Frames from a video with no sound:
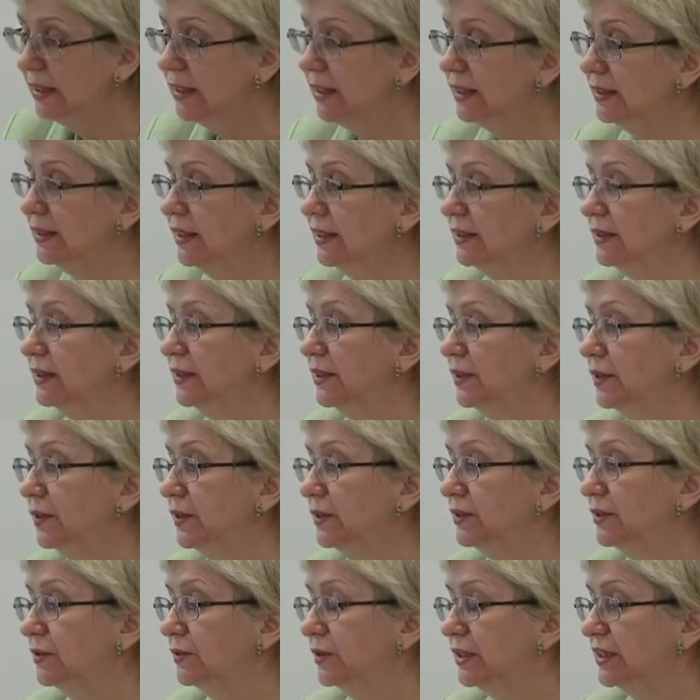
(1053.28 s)
Another
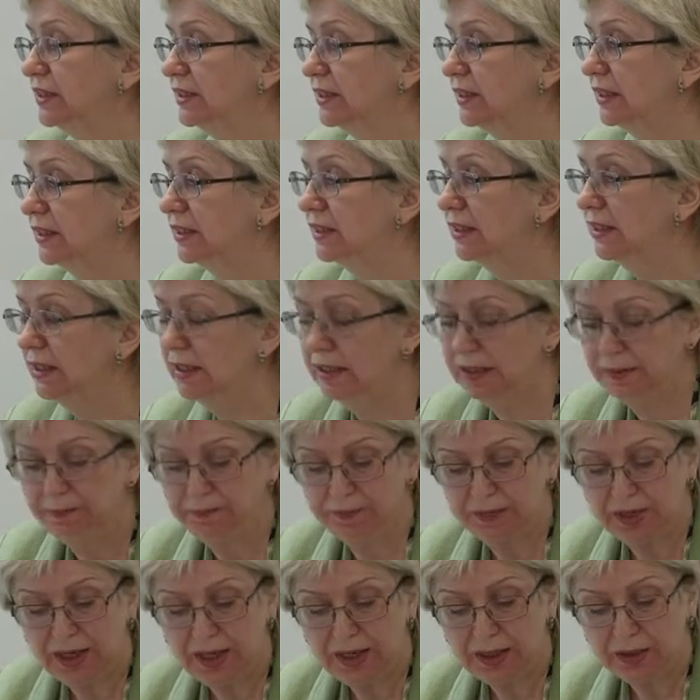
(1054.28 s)
characteristic,
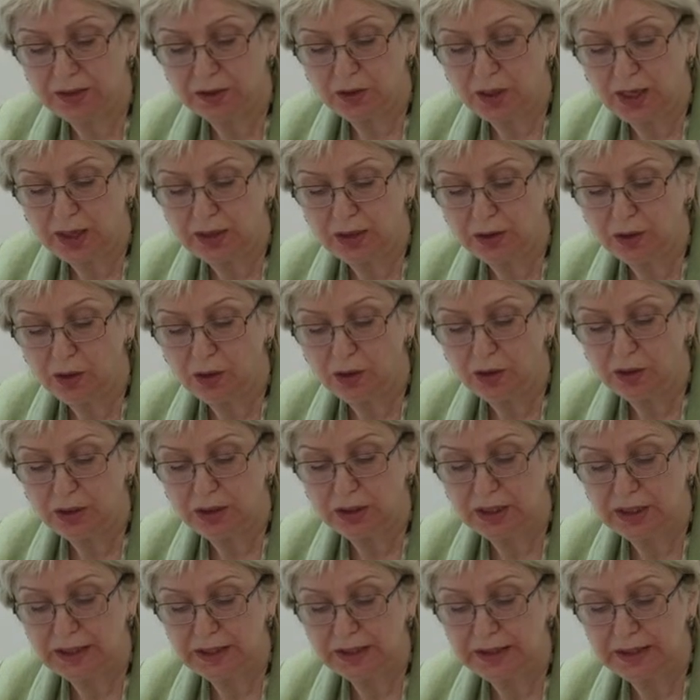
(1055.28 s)
I
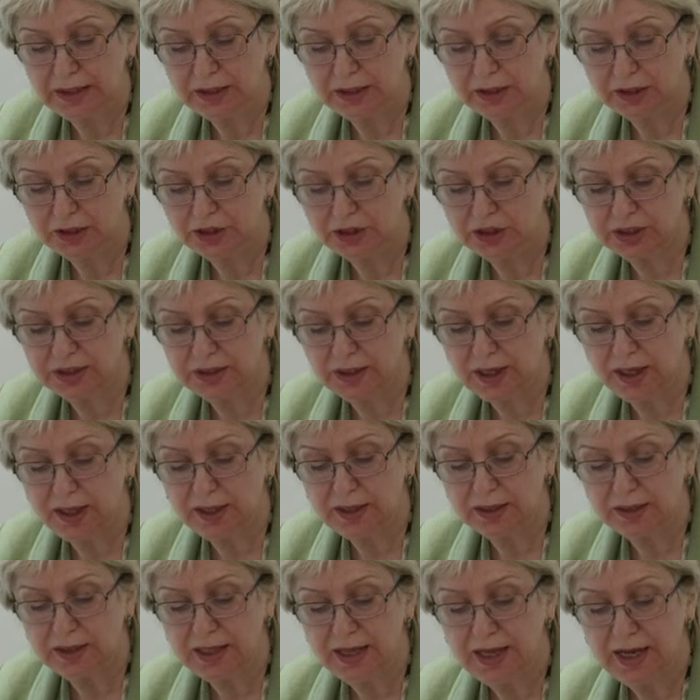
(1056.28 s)
call English
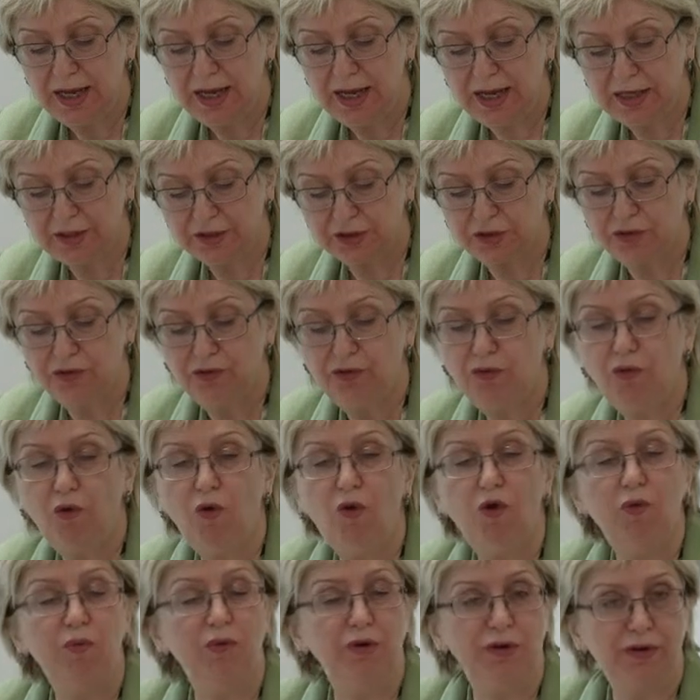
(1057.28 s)
style as
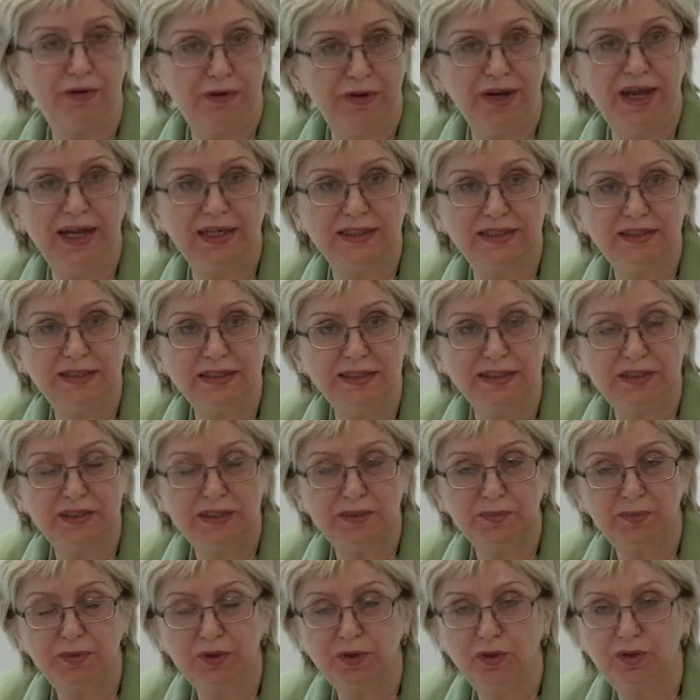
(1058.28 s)

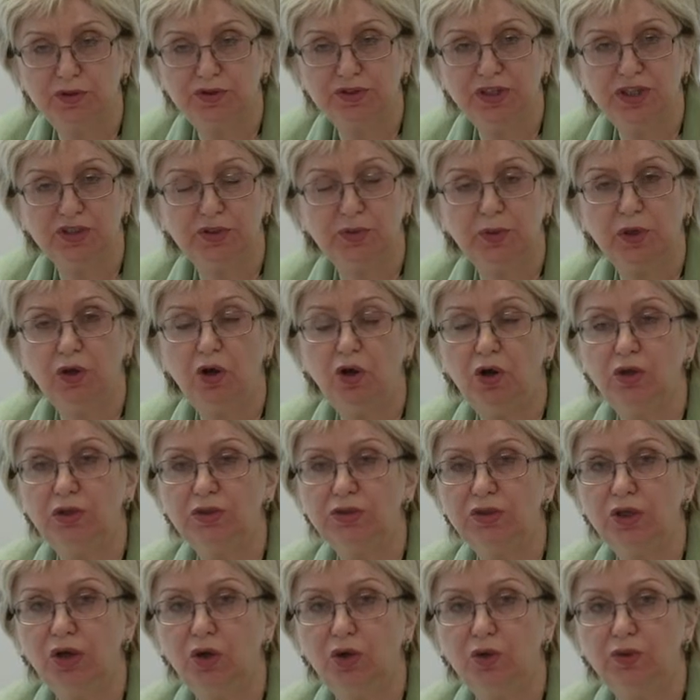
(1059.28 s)
form-oriented, because as we
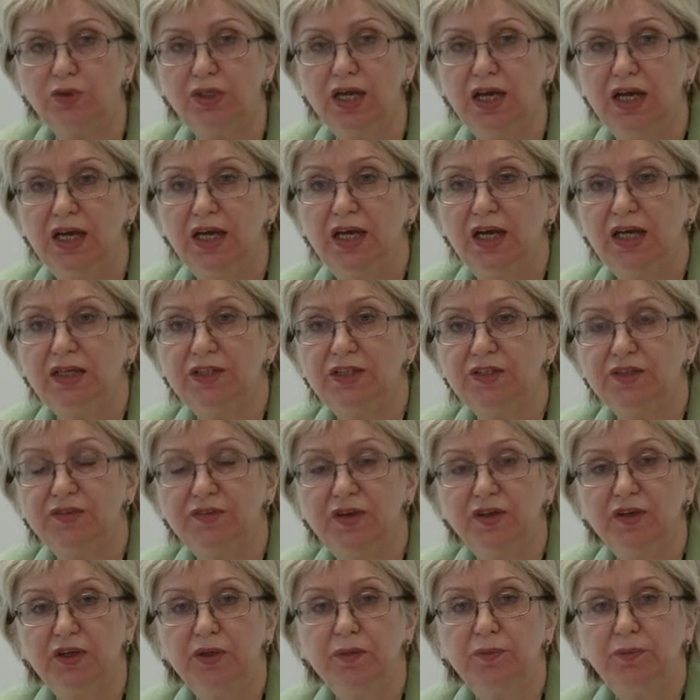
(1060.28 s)
all know, it is
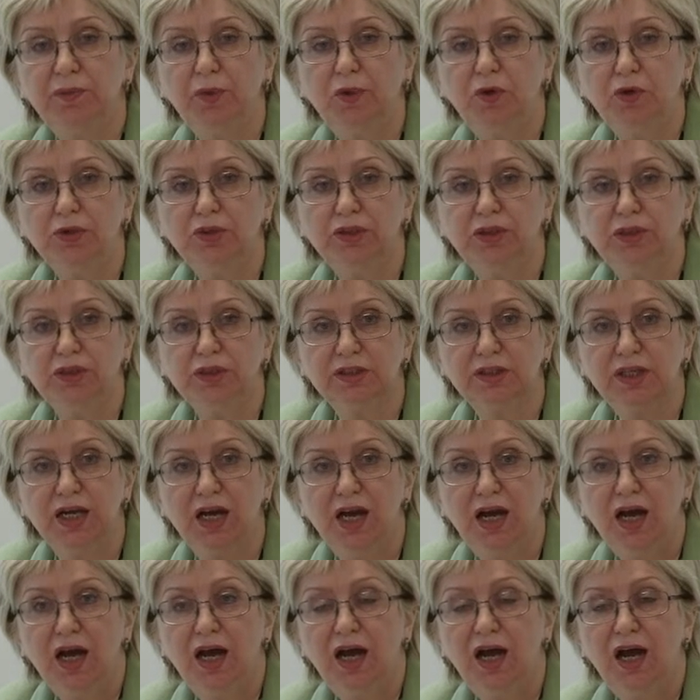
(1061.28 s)
very important
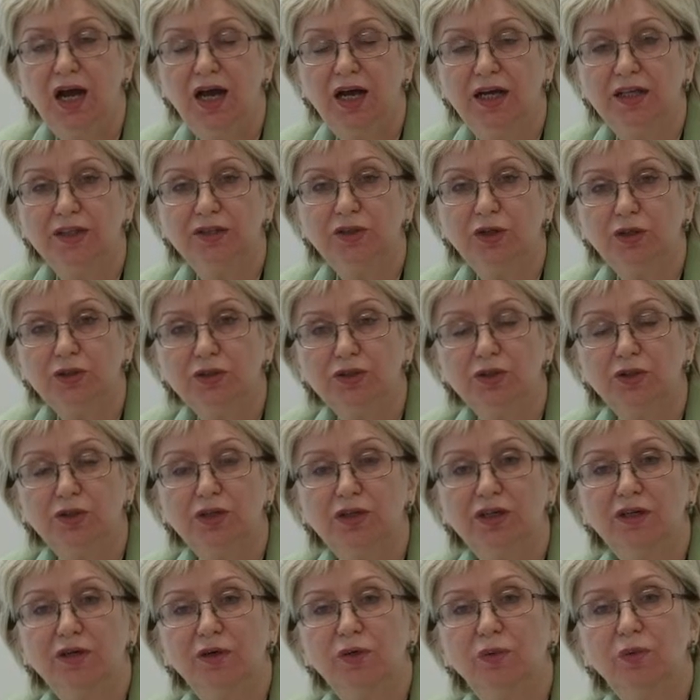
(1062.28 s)
not
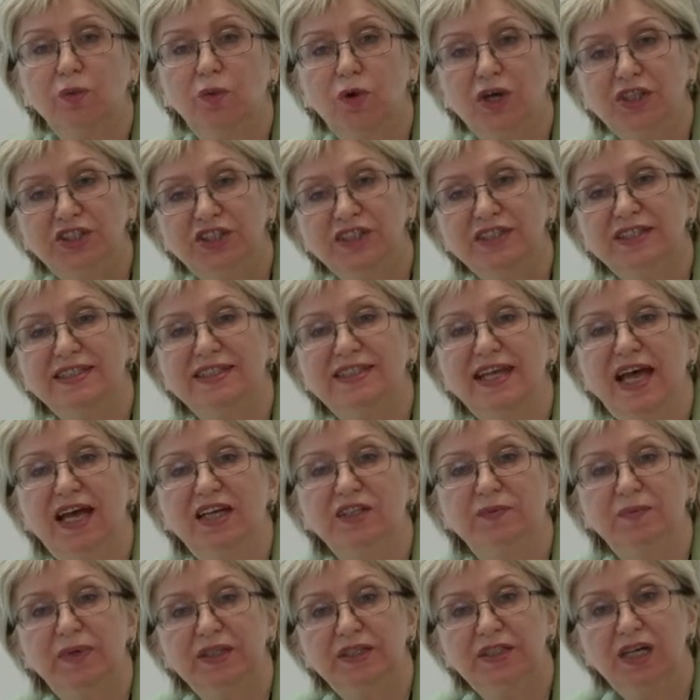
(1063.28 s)
what is
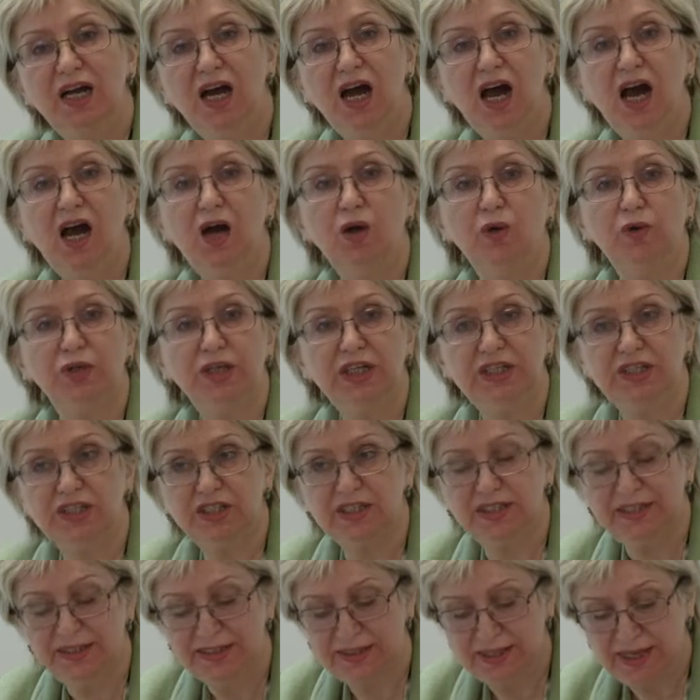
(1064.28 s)
said, but how
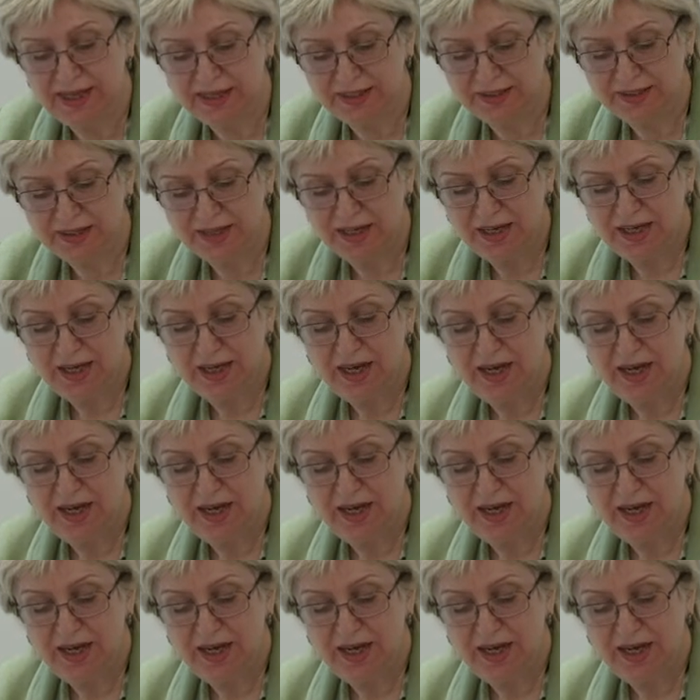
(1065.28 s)
it is said.